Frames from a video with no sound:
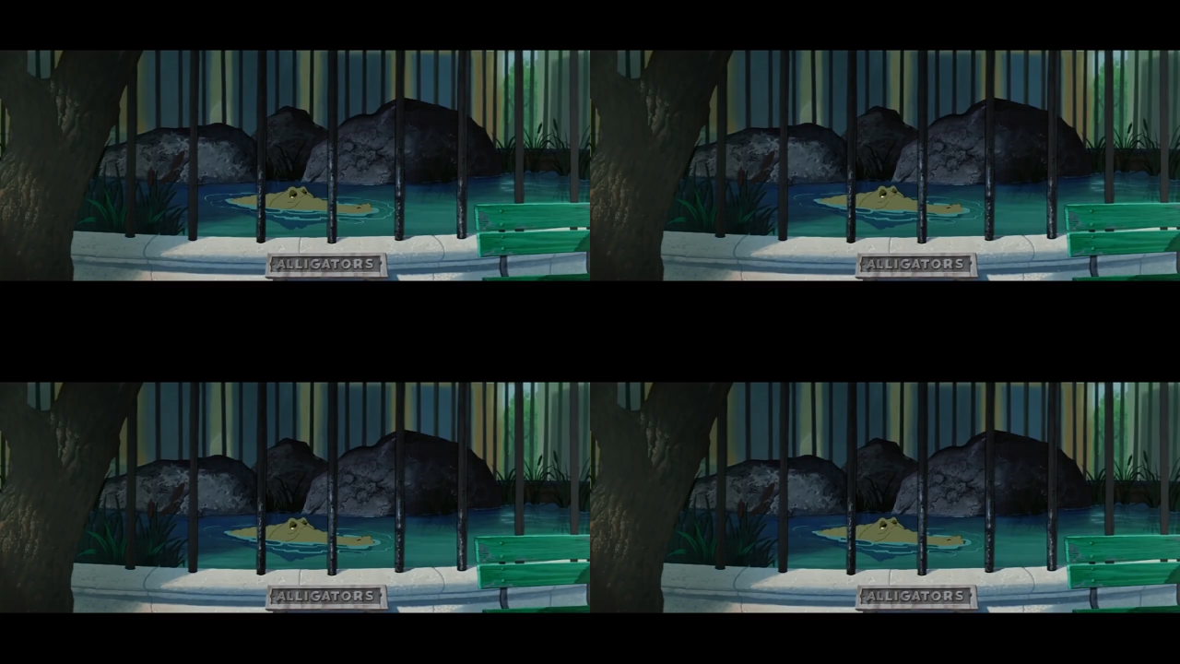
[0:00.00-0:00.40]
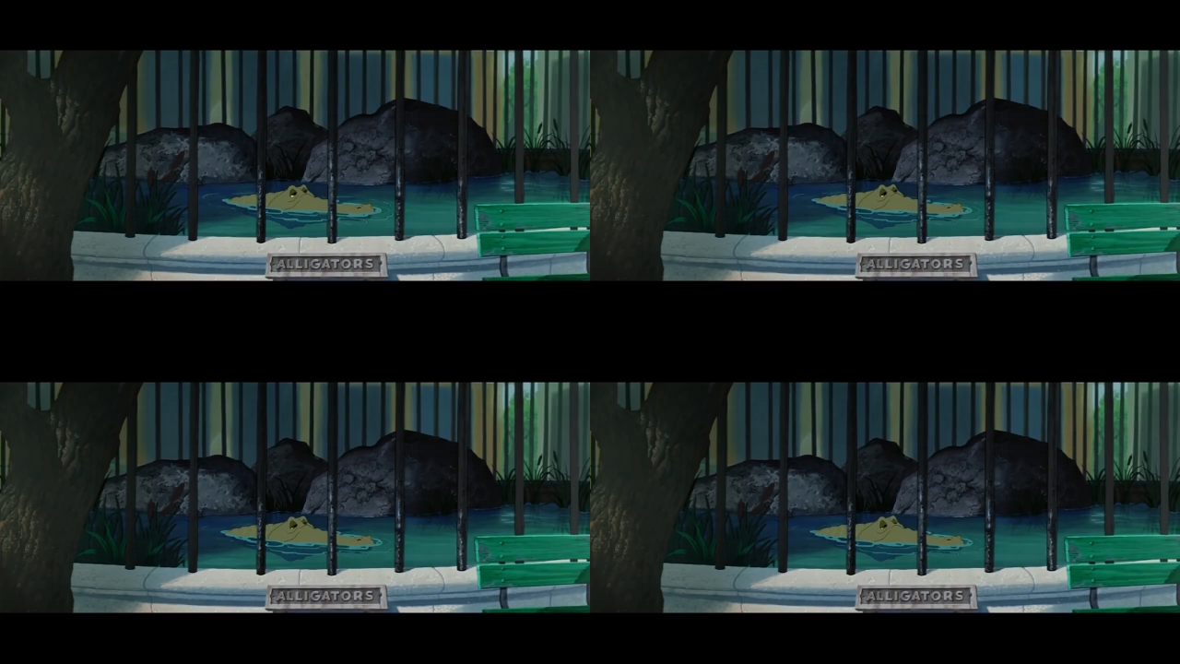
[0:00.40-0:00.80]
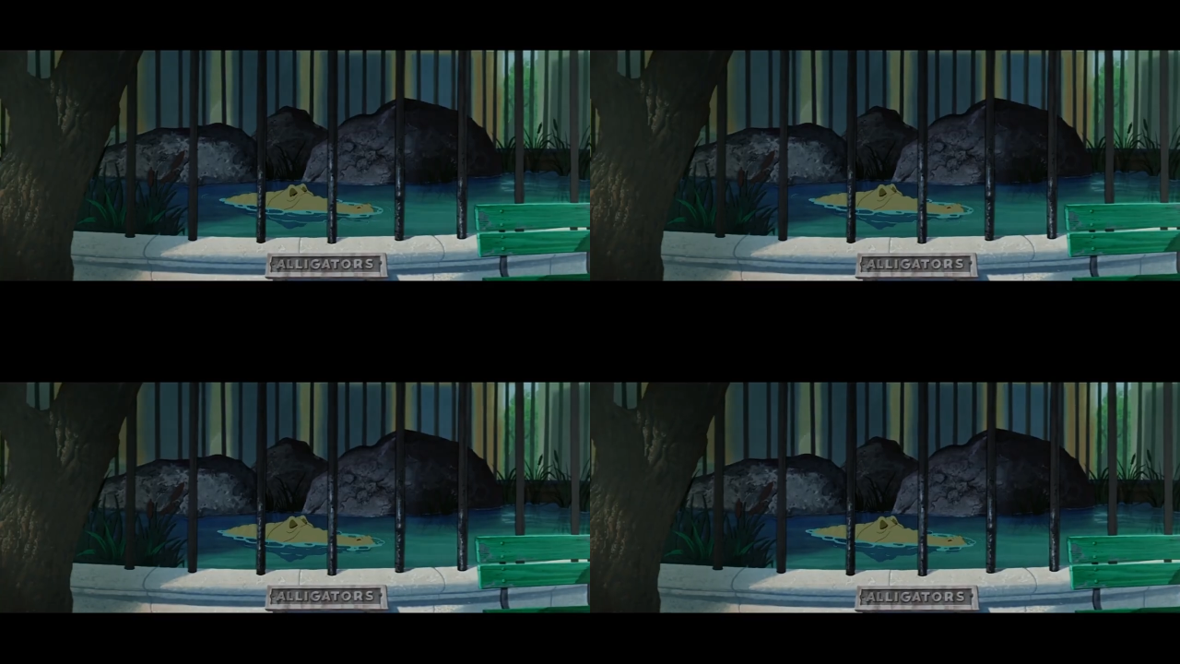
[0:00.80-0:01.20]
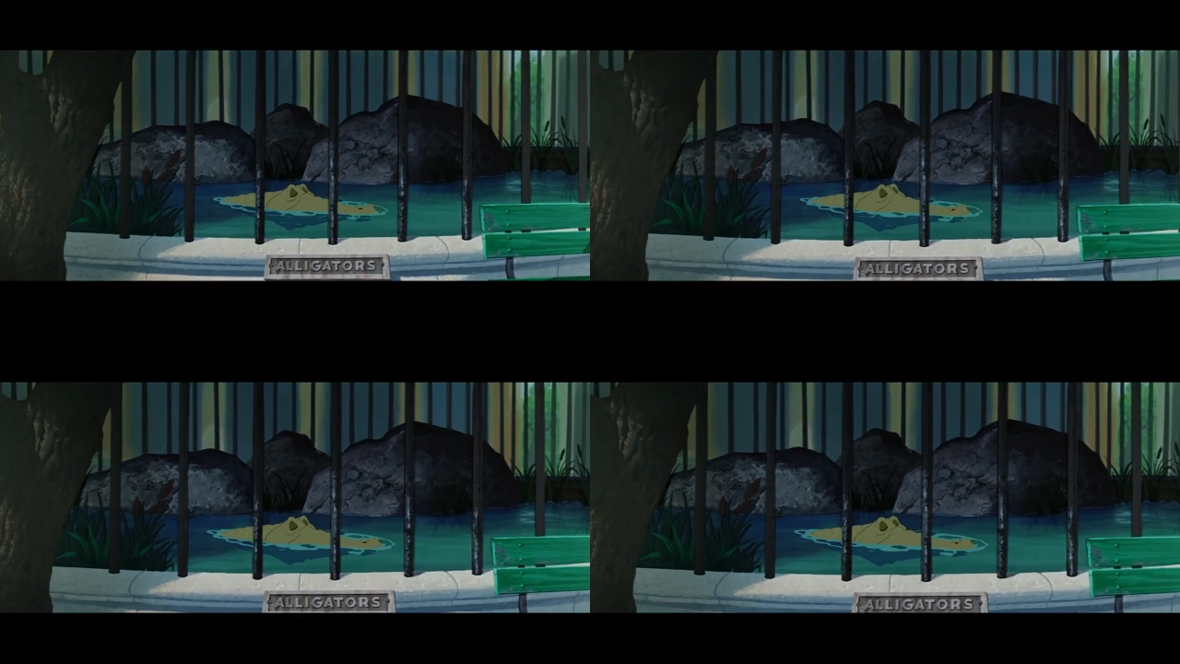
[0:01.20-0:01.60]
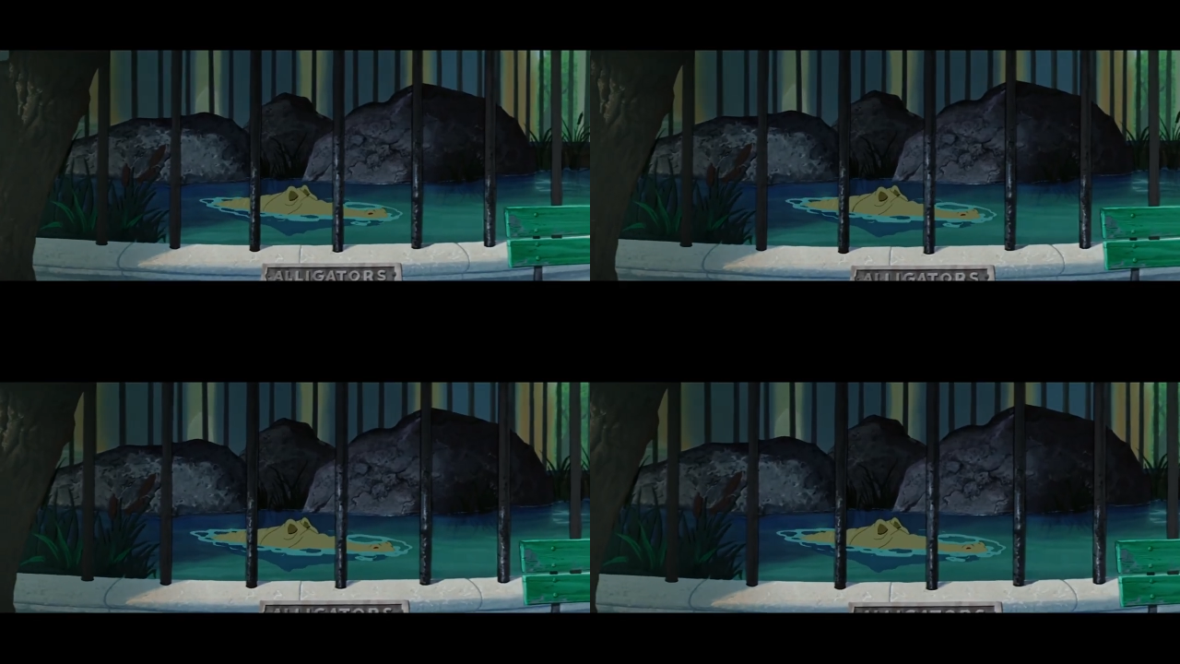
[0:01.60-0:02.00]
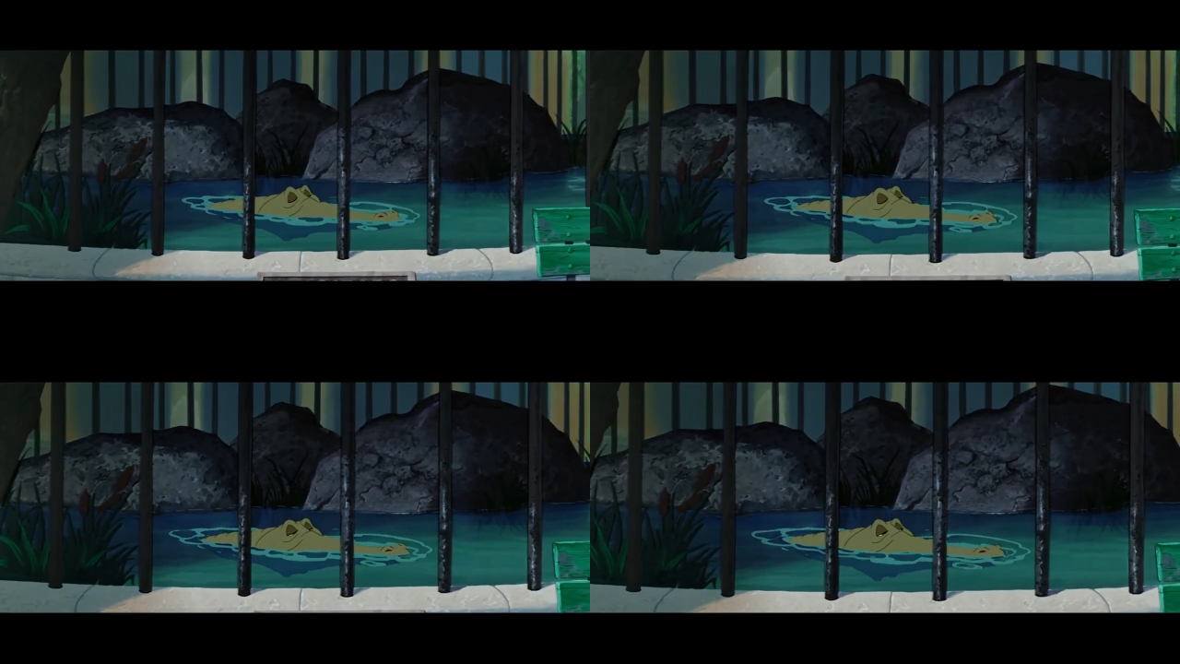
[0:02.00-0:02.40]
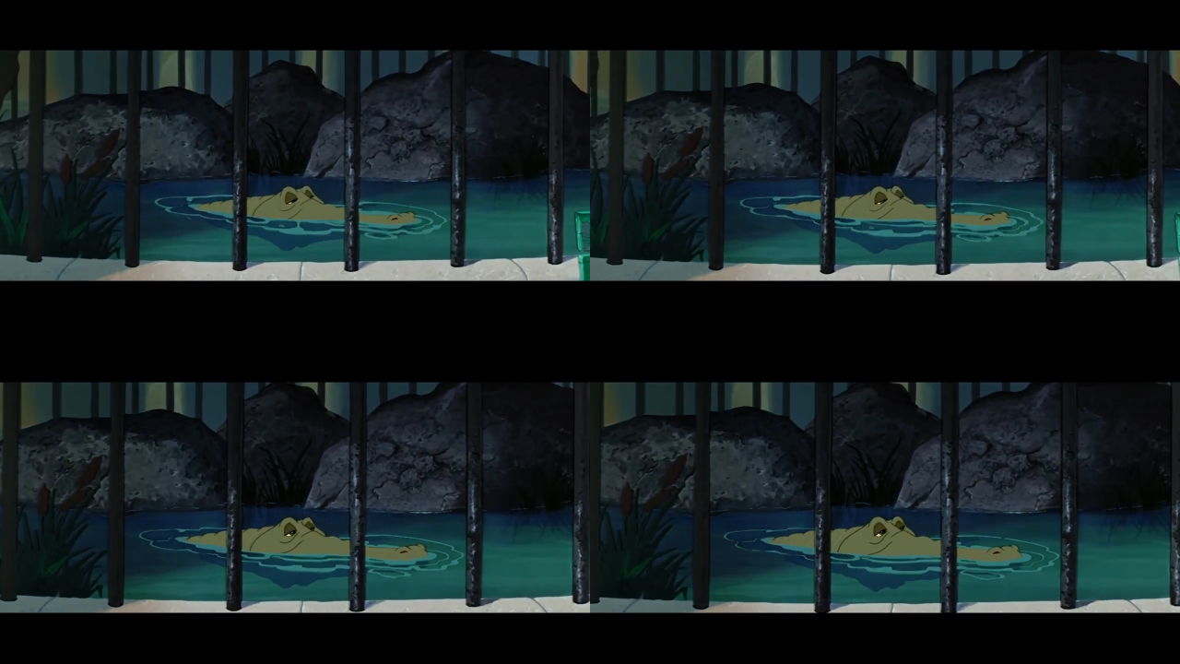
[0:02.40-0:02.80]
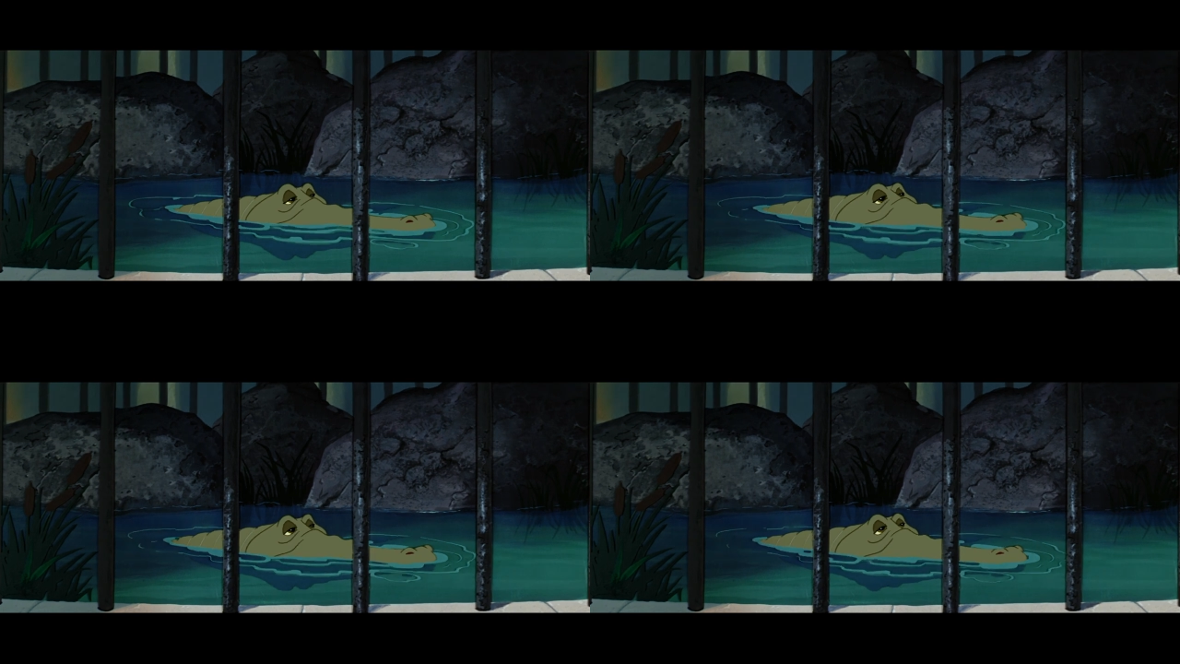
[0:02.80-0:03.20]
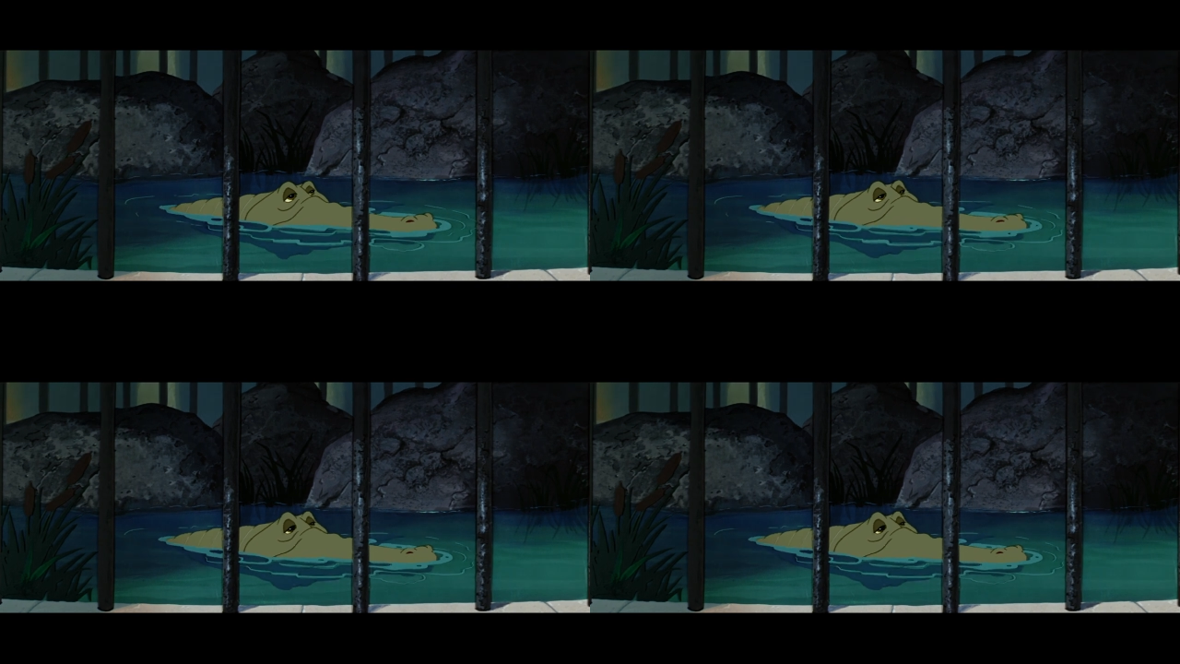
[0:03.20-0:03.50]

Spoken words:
No face is visible, so there are no lips to read.